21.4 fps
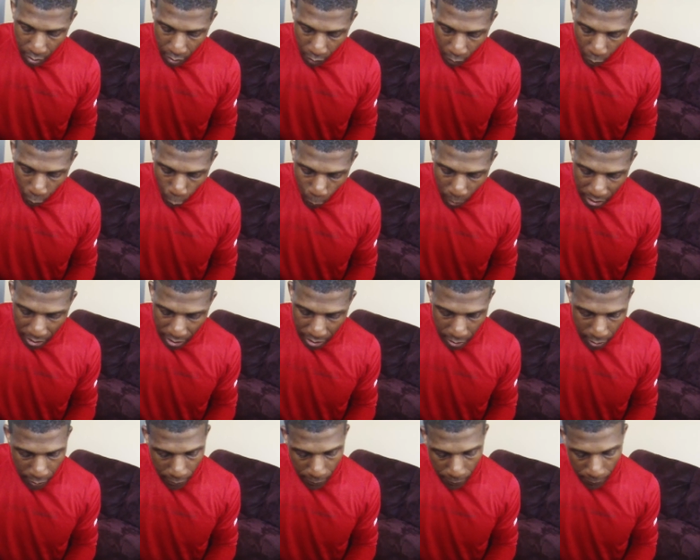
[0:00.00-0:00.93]
a weight,
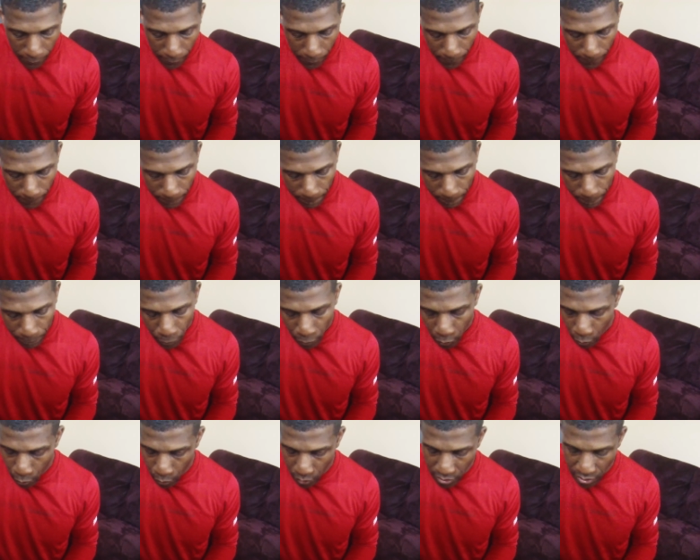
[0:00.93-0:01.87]

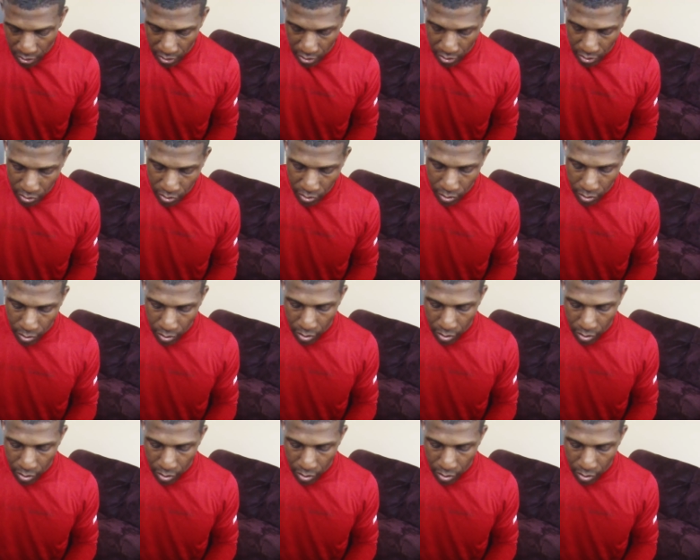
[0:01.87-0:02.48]
which is